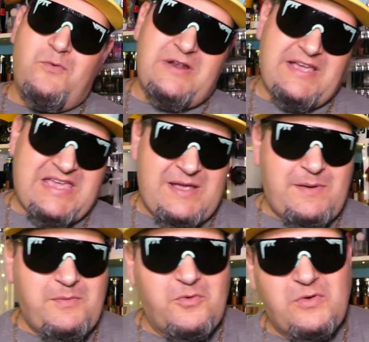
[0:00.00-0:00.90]
one, I can't
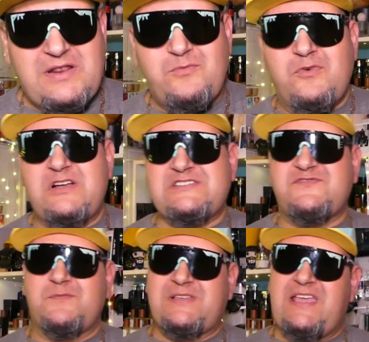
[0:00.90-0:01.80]
remember what it was,
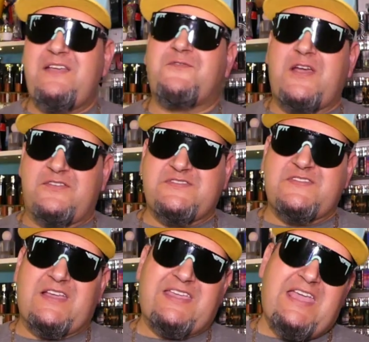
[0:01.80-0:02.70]
from King Fragrances,
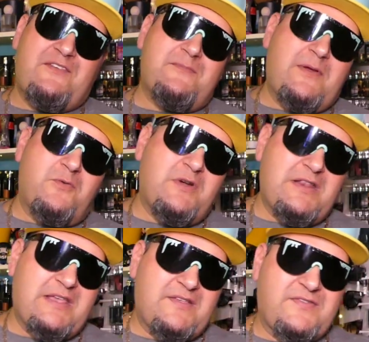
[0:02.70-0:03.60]
and I can't remember what it
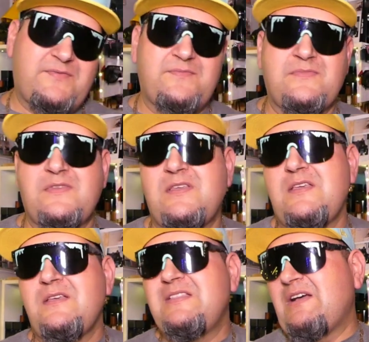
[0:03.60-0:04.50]
is.
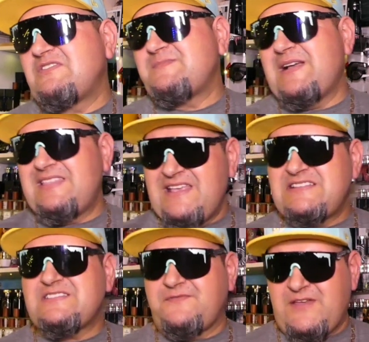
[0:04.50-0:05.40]
That was my
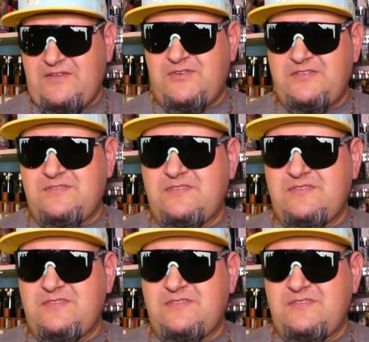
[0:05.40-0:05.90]
least favorite.